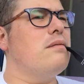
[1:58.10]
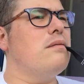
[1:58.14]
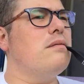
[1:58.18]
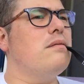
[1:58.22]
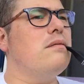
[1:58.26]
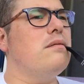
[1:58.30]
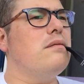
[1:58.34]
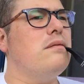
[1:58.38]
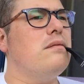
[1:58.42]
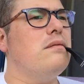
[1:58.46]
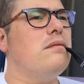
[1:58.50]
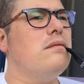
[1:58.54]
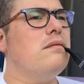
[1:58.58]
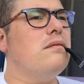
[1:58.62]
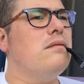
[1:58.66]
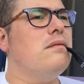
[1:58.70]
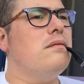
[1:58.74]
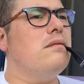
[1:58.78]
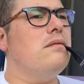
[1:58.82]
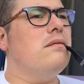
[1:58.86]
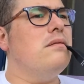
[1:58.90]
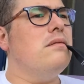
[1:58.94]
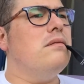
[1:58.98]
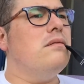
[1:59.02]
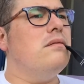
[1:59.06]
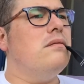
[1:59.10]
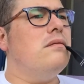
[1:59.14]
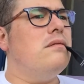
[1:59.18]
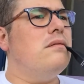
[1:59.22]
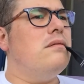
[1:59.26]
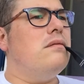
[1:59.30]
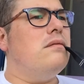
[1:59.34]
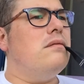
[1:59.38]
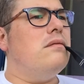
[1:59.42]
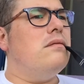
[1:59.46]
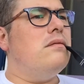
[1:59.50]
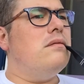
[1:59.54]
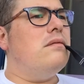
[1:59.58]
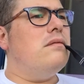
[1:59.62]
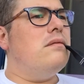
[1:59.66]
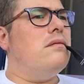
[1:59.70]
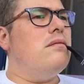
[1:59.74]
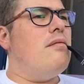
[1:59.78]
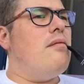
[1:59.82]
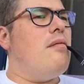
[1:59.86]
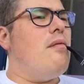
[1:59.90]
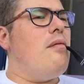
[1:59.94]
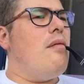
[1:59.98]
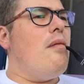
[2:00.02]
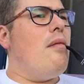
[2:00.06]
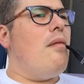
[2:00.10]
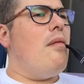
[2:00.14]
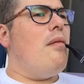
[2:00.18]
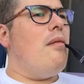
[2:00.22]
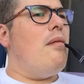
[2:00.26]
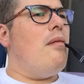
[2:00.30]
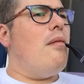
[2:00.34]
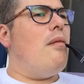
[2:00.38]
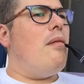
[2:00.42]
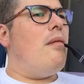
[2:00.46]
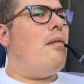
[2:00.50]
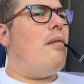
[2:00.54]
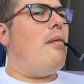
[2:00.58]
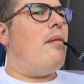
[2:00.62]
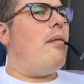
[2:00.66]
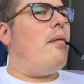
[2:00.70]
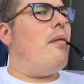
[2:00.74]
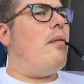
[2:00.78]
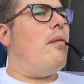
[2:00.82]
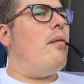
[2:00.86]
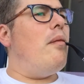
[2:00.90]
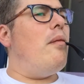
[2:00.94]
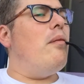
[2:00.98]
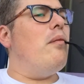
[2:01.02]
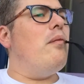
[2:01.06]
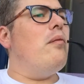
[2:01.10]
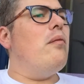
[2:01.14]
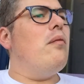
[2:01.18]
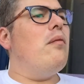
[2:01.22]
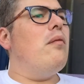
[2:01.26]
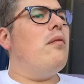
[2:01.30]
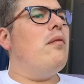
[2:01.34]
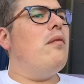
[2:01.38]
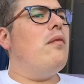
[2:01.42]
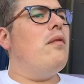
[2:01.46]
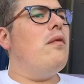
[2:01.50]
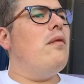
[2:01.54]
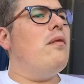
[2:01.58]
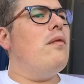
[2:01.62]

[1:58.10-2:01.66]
(silence)